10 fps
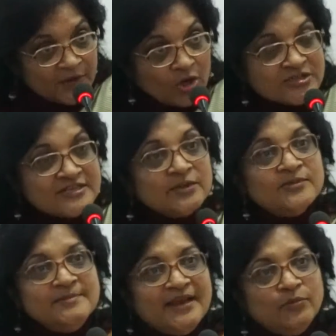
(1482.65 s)
When the
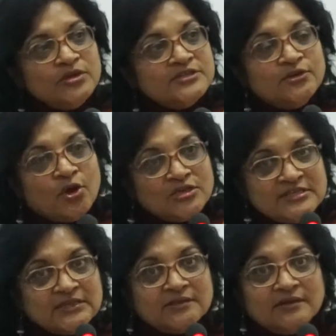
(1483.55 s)
roster was made,
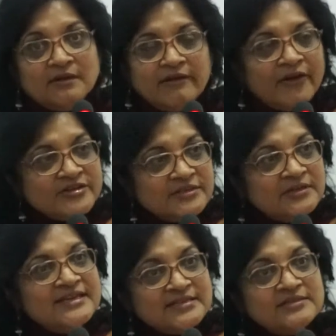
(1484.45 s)
what is a roster?
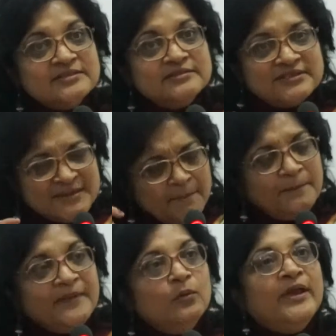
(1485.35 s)
A roster is
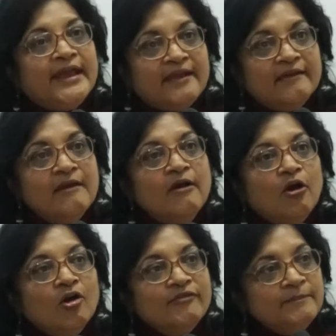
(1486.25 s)
a simple
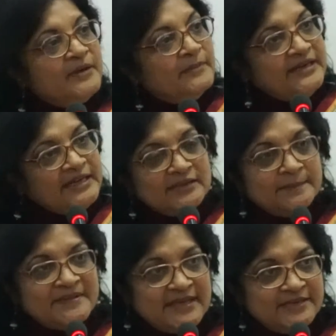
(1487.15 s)
way of
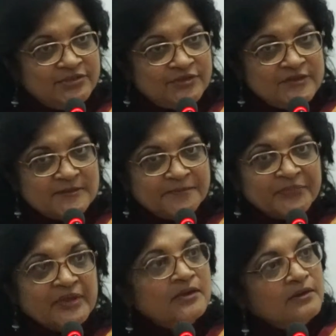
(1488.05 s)
implementing the
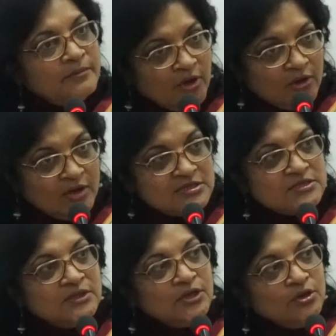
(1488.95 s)
percentages,
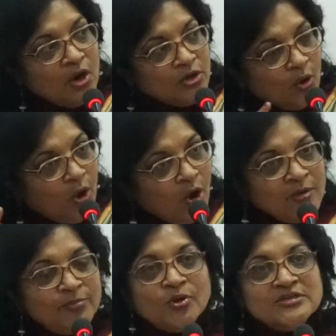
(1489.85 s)
because
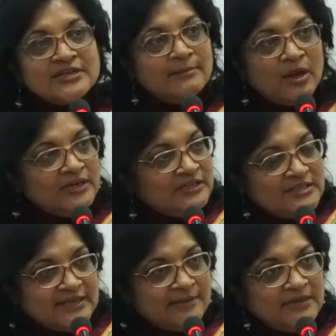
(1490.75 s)
not all posts
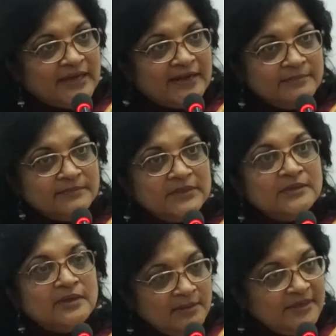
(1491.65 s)
come out at the same
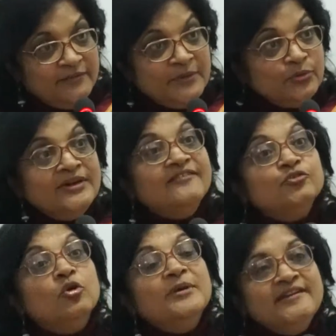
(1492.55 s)
time. I
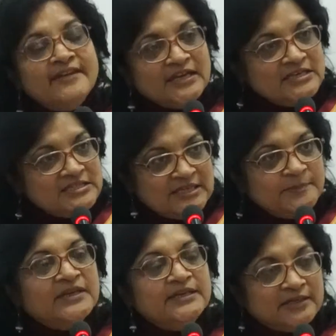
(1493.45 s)
mean, we don't have so many
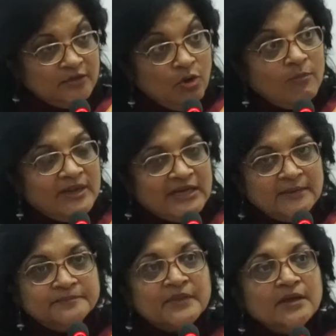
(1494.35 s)
vacancies per
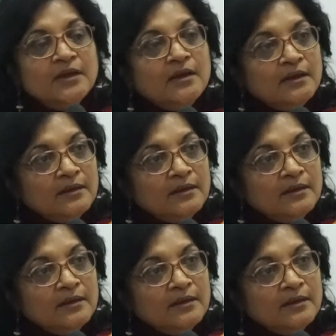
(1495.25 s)
year normally.